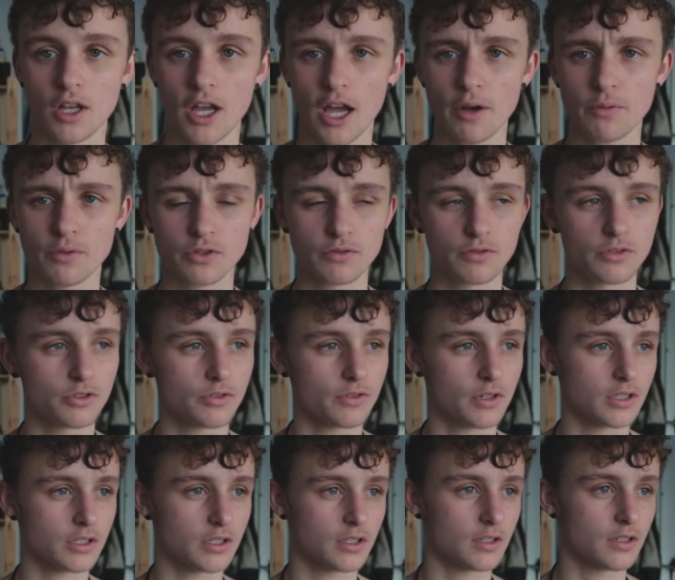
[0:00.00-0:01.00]
I was
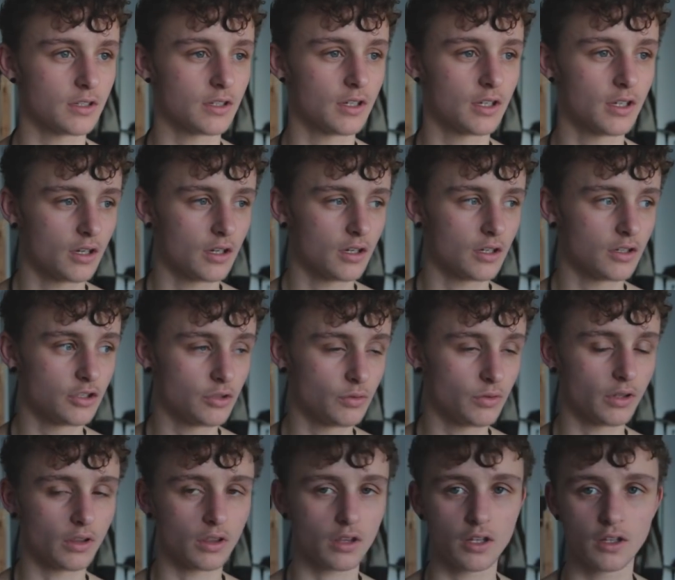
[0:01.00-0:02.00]
restricted
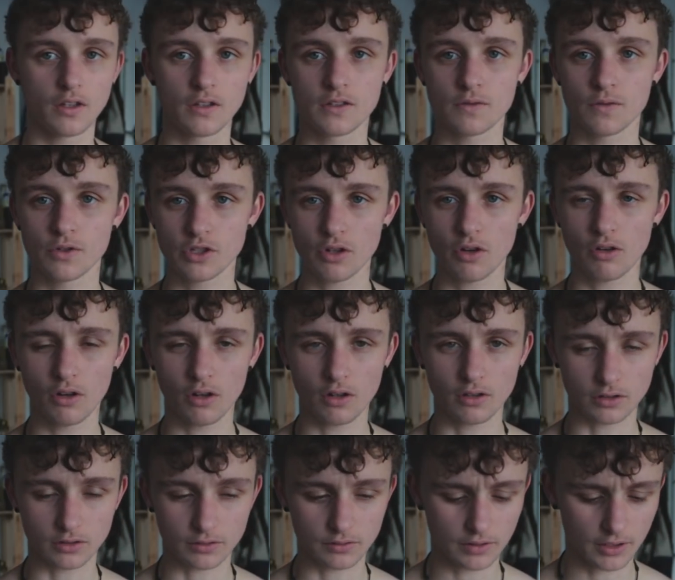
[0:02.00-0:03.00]
doing things for so
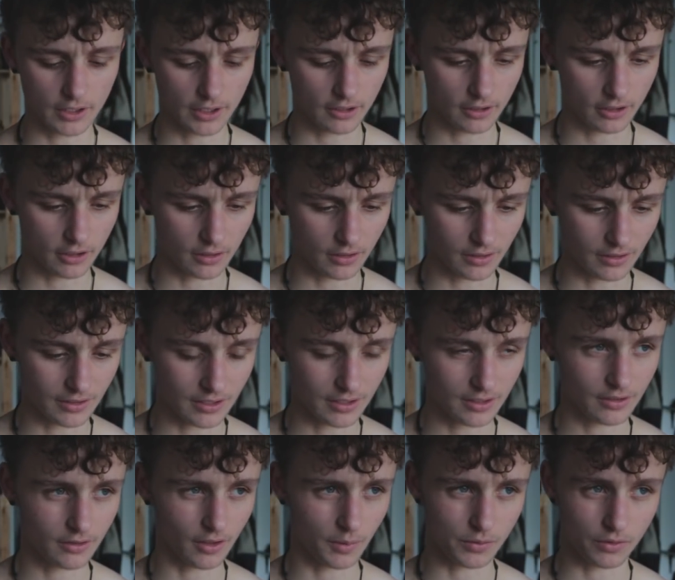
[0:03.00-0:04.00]
long, and
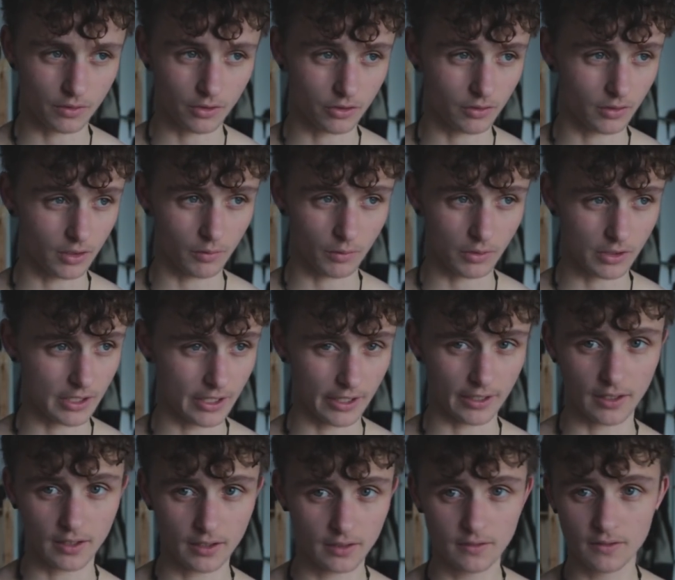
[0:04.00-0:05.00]
top surgery was
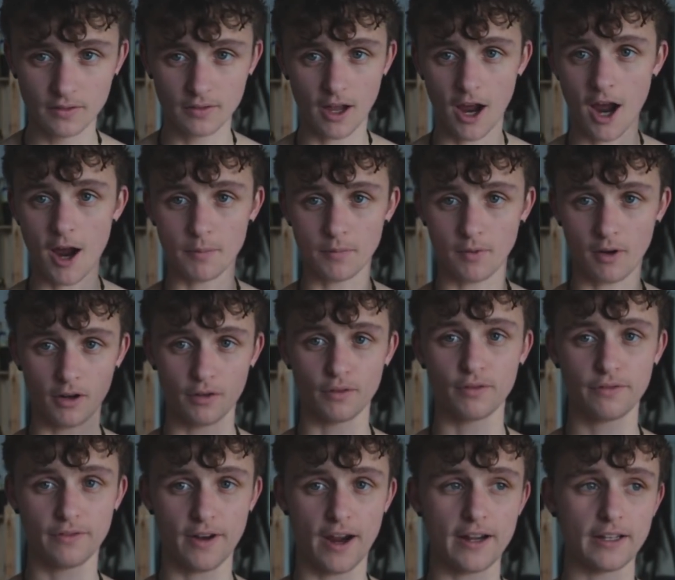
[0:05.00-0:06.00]
like, I'm gonna
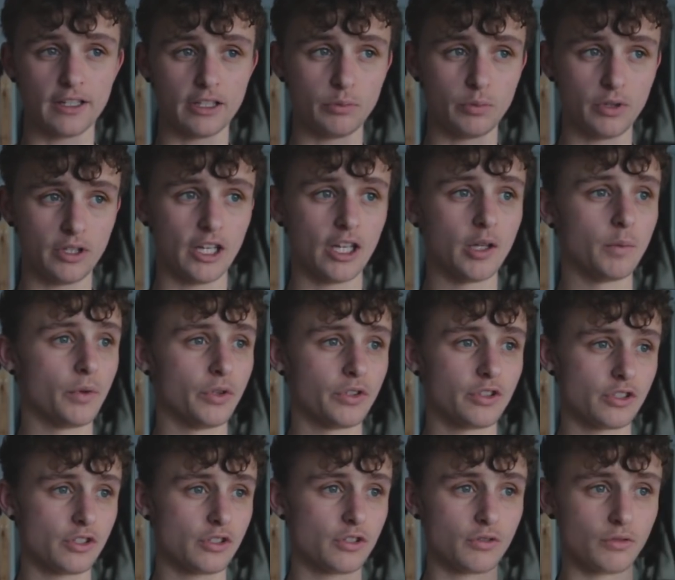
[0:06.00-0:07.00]
finally be able
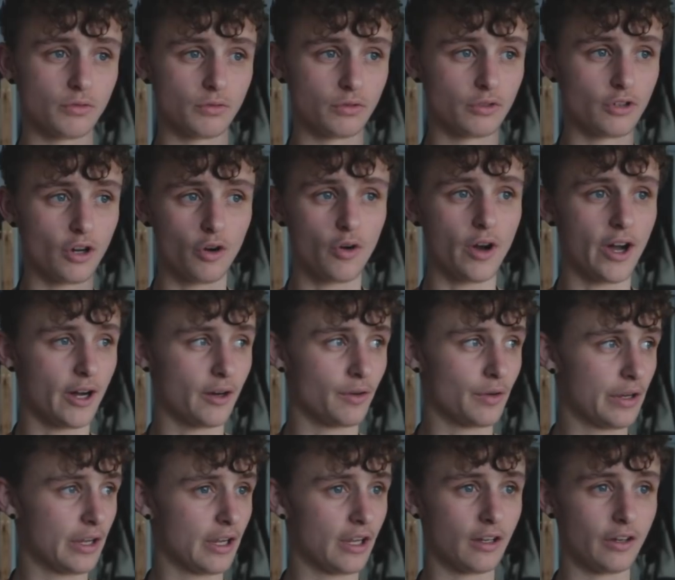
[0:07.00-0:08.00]
just to go
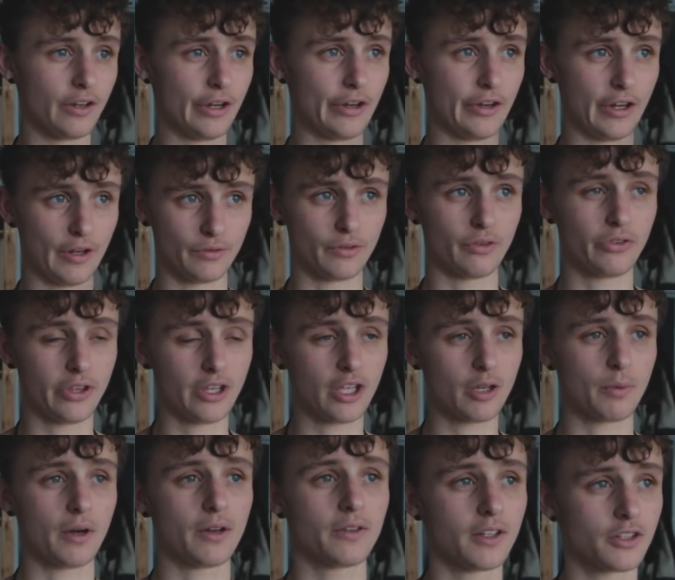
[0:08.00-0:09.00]
out and not have to think
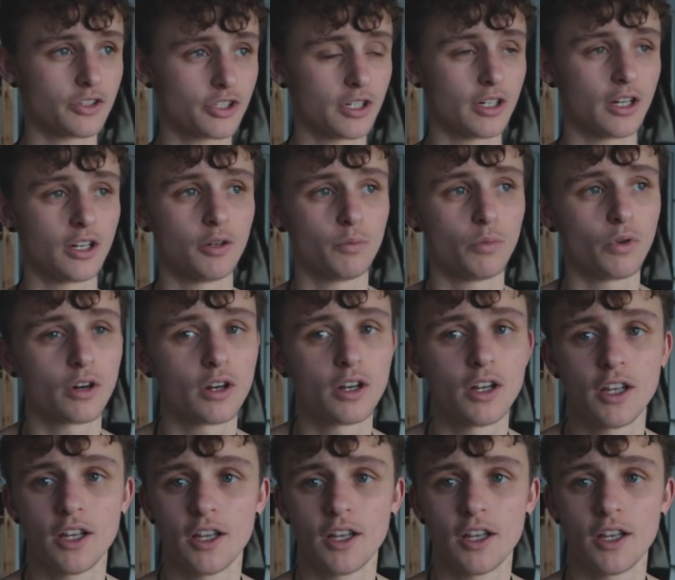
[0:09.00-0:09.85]
about that shit anymore.